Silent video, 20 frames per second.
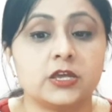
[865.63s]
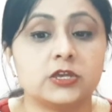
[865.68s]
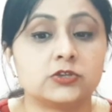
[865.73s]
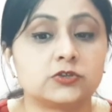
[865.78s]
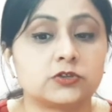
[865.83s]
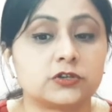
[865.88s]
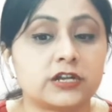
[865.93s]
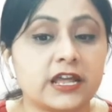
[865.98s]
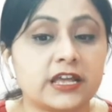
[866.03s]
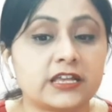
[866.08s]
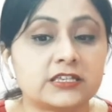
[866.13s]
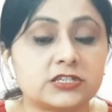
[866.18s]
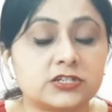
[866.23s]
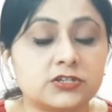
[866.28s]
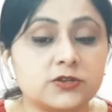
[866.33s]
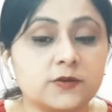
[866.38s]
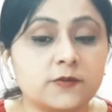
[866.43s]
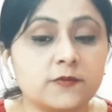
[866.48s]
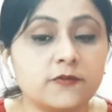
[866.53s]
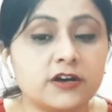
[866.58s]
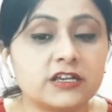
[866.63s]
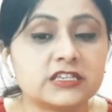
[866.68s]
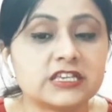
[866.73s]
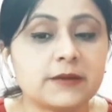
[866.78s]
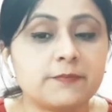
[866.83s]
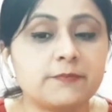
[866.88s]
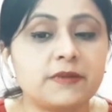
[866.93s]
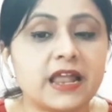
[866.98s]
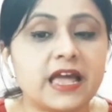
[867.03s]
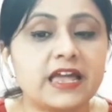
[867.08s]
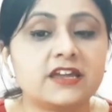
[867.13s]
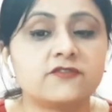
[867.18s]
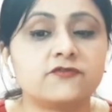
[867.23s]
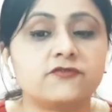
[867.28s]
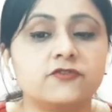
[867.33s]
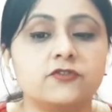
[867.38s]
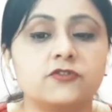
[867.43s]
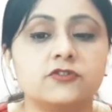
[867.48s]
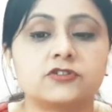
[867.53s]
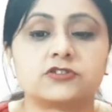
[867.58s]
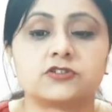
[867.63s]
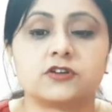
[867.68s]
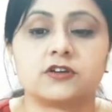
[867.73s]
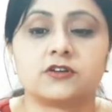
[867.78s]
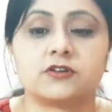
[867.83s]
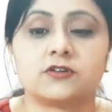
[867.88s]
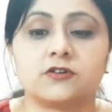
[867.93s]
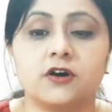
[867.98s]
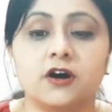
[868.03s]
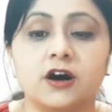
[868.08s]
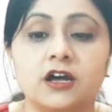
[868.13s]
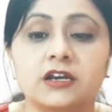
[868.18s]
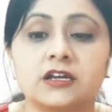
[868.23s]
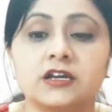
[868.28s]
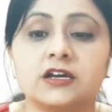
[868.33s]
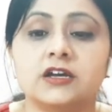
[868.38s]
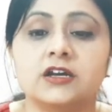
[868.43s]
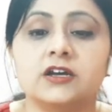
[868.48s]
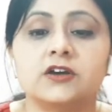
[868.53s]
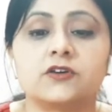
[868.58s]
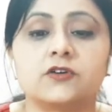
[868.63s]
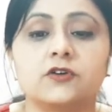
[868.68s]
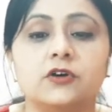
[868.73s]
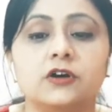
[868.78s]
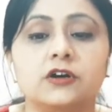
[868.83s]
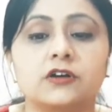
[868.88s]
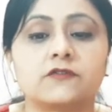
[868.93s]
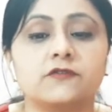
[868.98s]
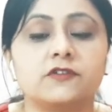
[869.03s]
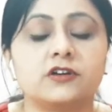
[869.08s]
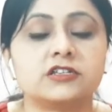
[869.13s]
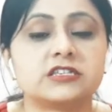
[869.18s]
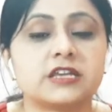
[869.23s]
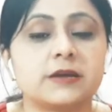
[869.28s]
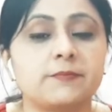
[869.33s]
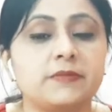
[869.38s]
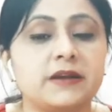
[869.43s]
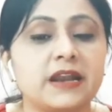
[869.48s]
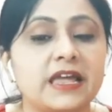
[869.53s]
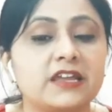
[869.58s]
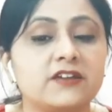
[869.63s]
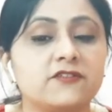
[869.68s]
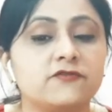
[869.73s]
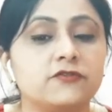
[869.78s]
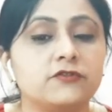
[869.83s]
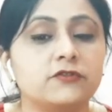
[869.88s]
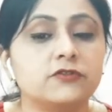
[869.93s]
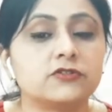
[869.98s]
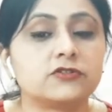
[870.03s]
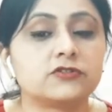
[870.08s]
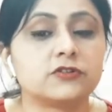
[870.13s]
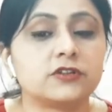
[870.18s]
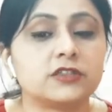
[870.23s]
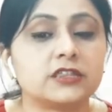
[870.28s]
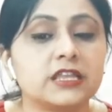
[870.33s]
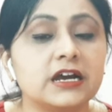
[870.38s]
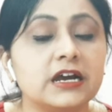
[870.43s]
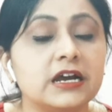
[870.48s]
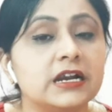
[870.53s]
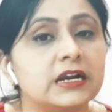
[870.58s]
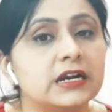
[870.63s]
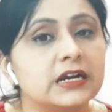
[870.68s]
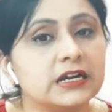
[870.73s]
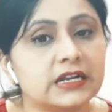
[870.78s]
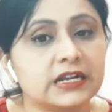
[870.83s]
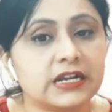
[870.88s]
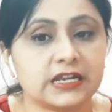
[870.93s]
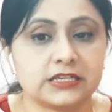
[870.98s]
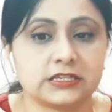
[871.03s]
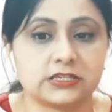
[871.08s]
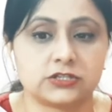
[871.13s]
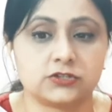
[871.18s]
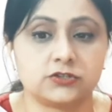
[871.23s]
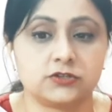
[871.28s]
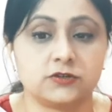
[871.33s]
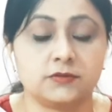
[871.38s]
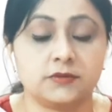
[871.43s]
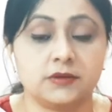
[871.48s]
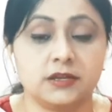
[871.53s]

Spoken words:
So test tube was applying force on cork, cork was applying force on the test tube.